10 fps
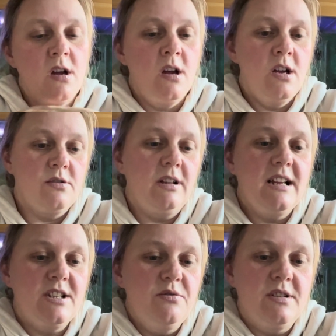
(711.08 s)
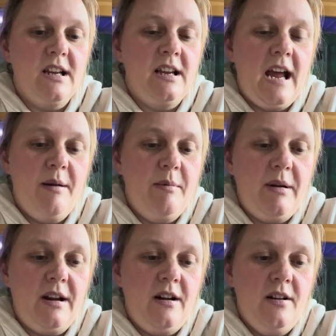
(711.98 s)
So I'd like to do skincare a bit
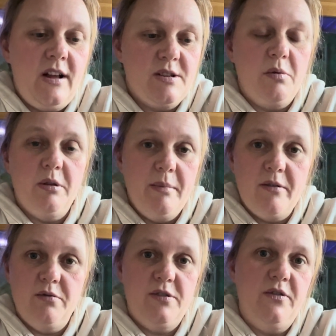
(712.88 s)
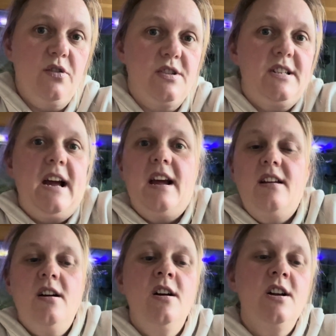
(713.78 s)
better. That's what the mirror was for
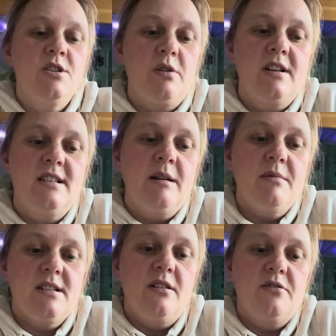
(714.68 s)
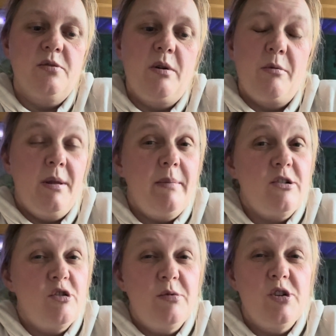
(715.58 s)
today, so I can set myself somewhere up in the
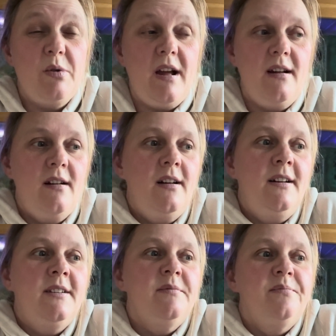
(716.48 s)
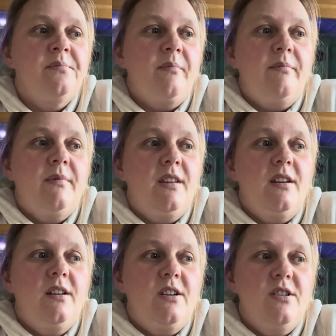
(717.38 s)
bedroom and do it,
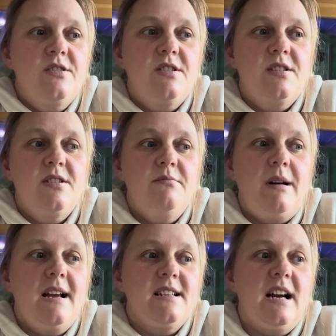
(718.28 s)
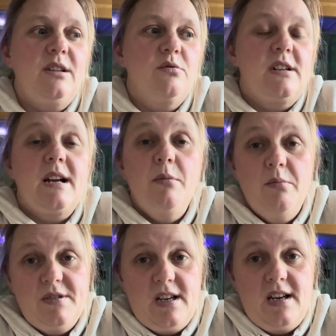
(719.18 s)
because my side looks like a
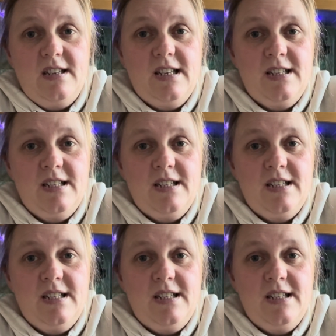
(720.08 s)
mum's side,